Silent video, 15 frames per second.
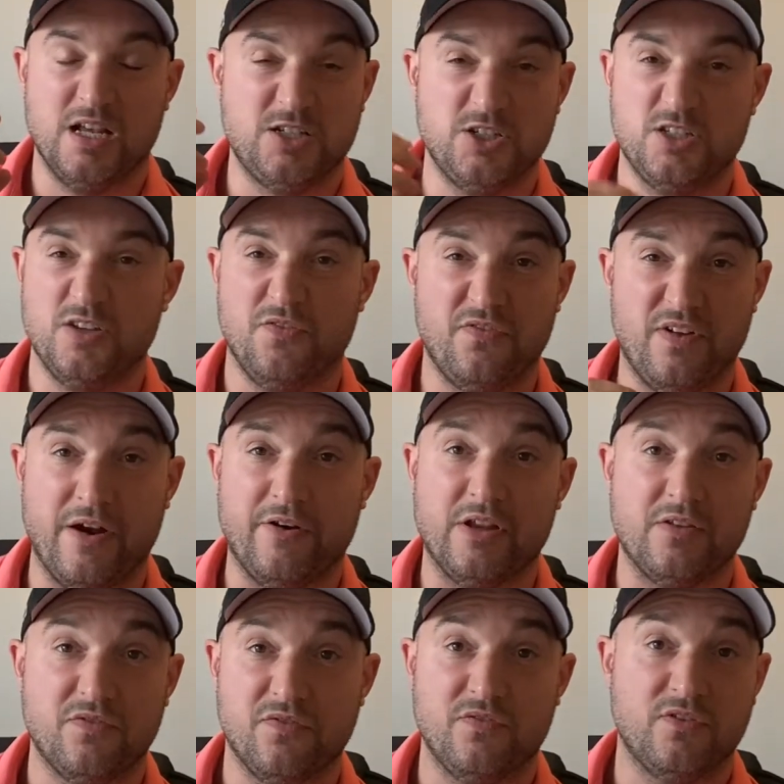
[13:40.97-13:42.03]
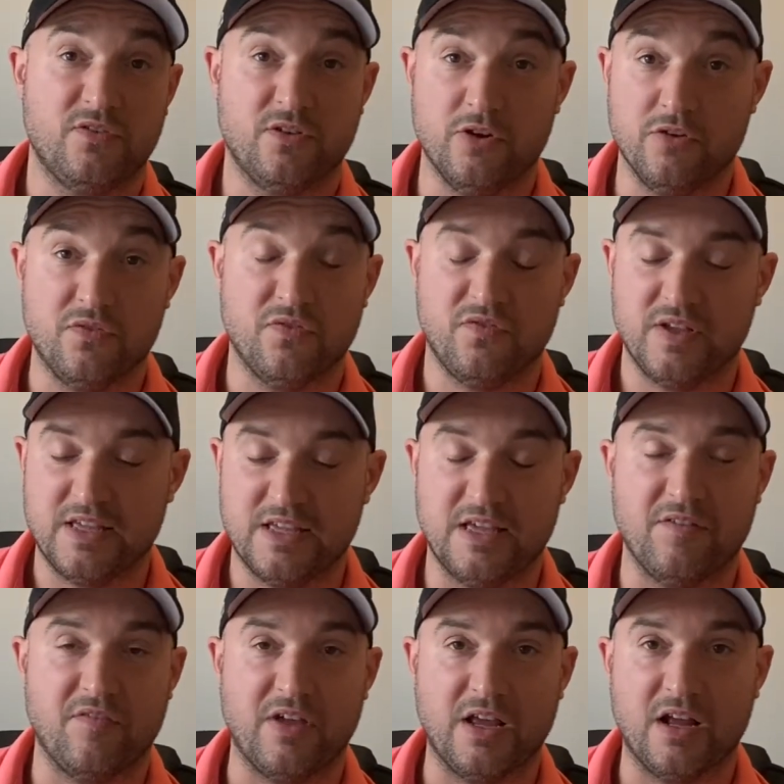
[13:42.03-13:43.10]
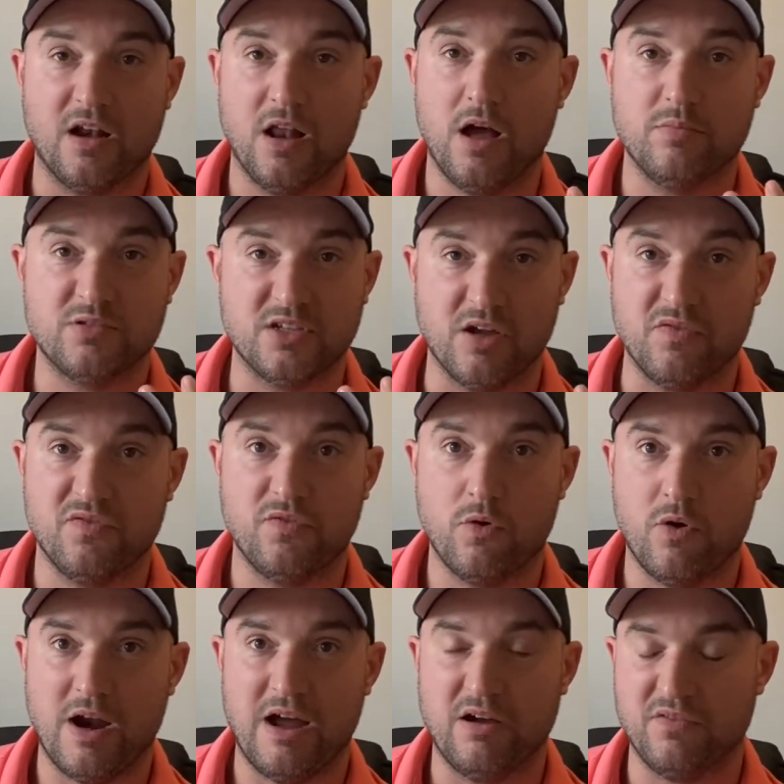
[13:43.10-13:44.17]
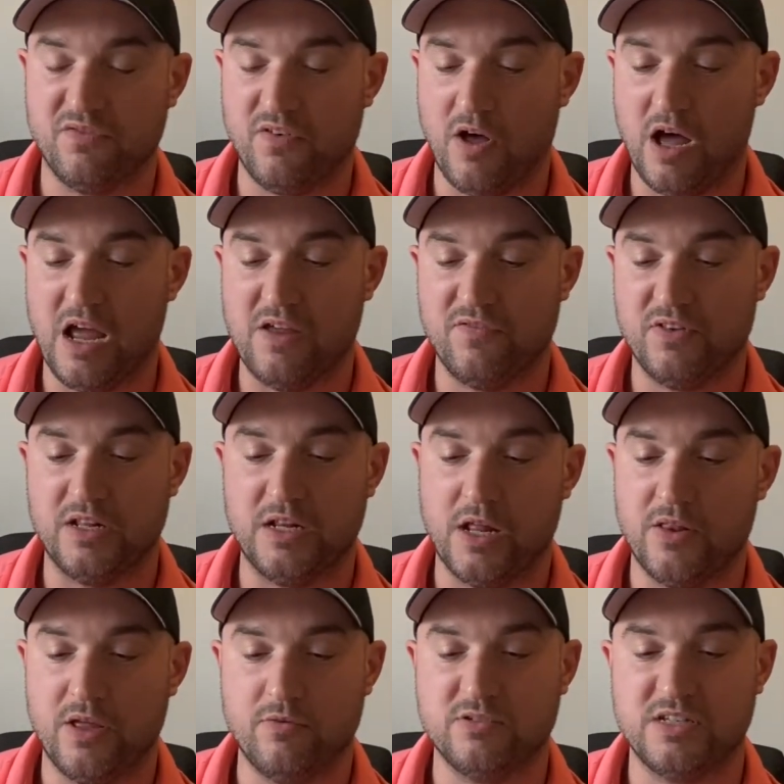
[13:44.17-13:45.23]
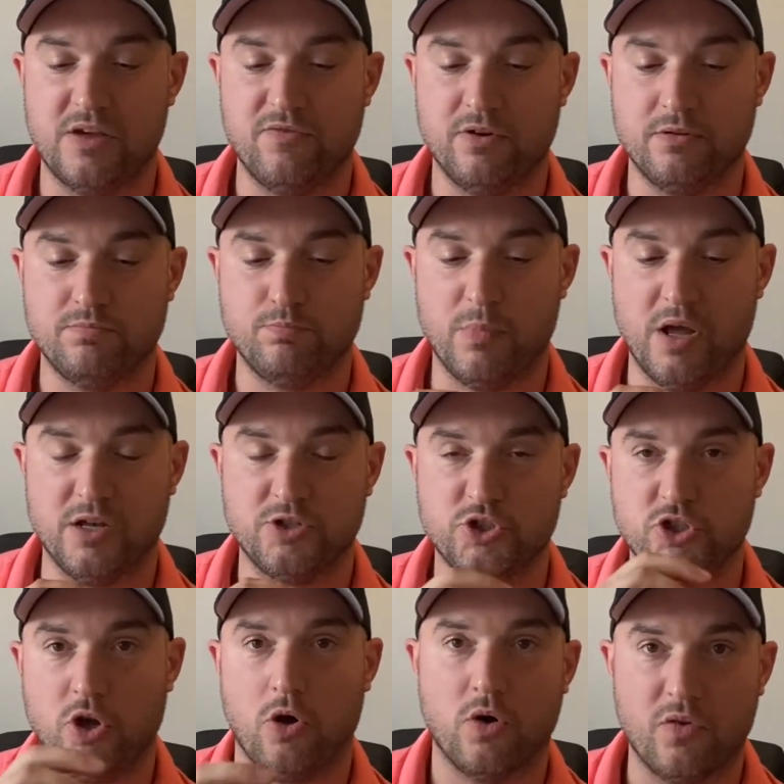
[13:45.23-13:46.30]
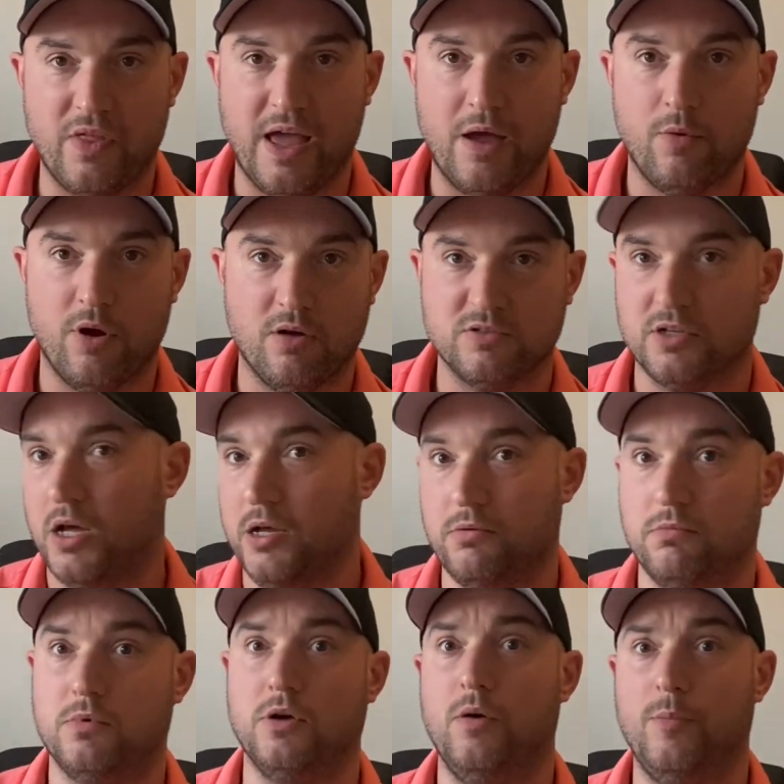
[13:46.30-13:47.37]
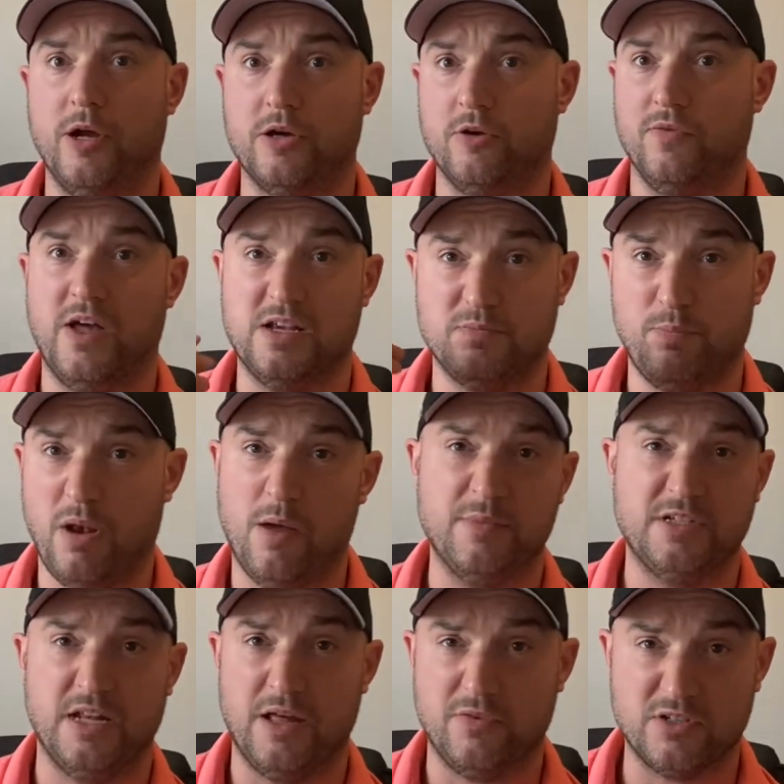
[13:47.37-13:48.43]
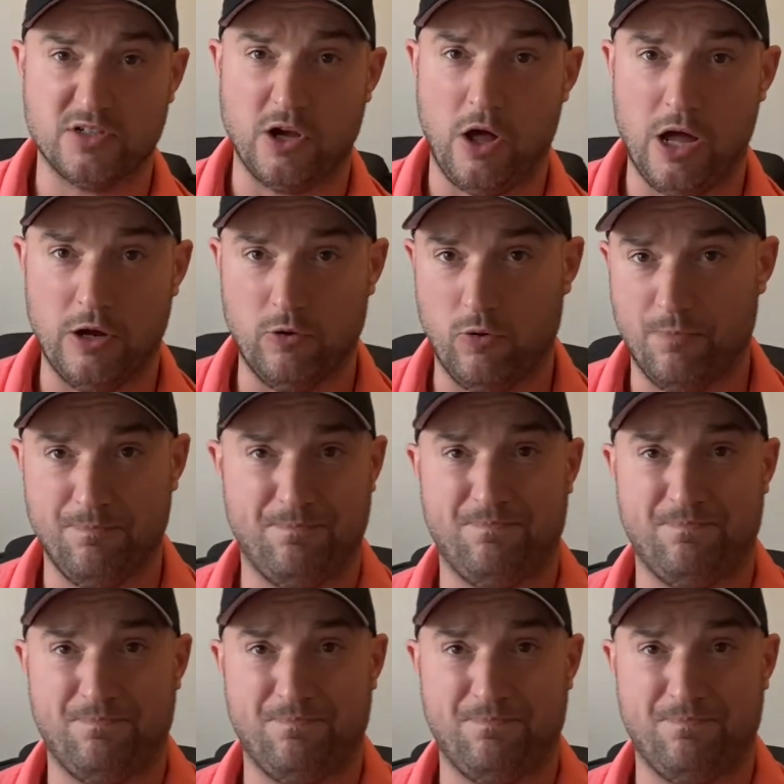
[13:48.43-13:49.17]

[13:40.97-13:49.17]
just a very good forgiving club. So four out of five. You know, there was never a shock there where I was like, oh my god, that's plummeted out of the sky, or